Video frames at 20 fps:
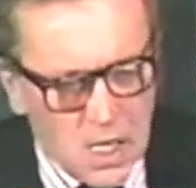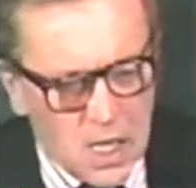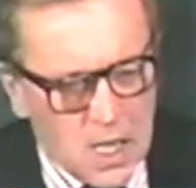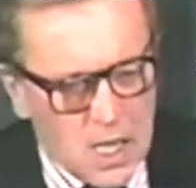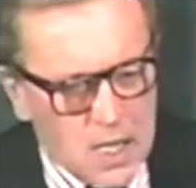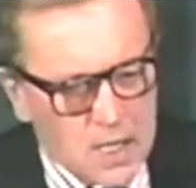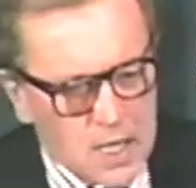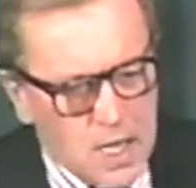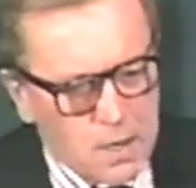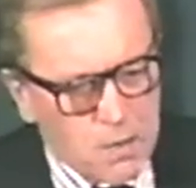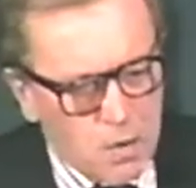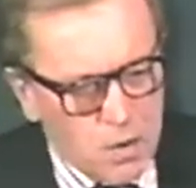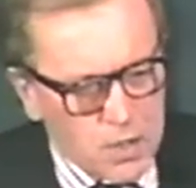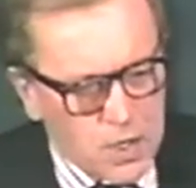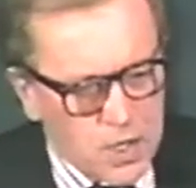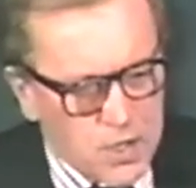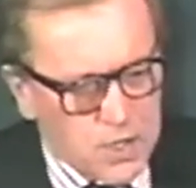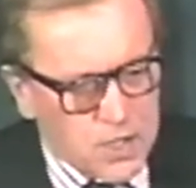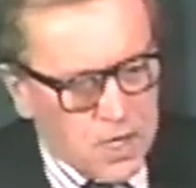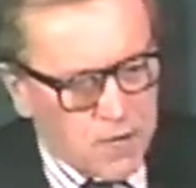And they
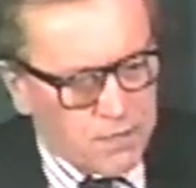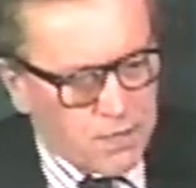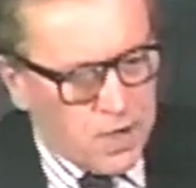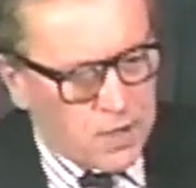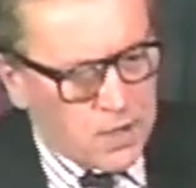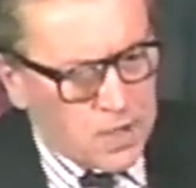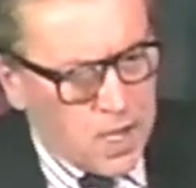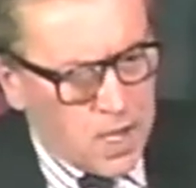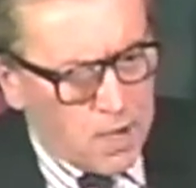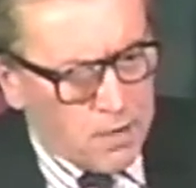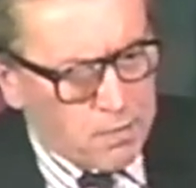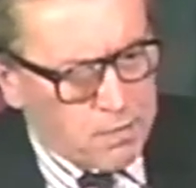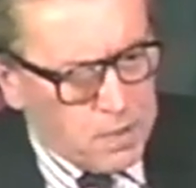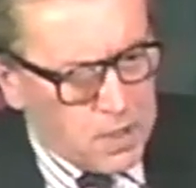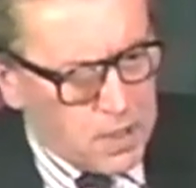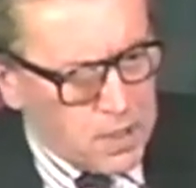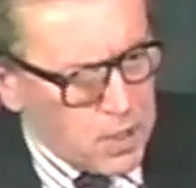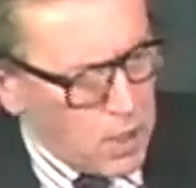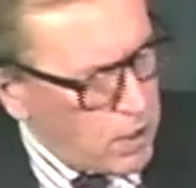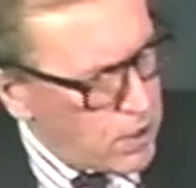wanted $7.5
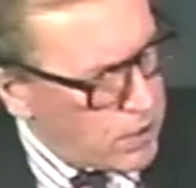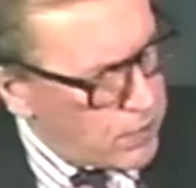million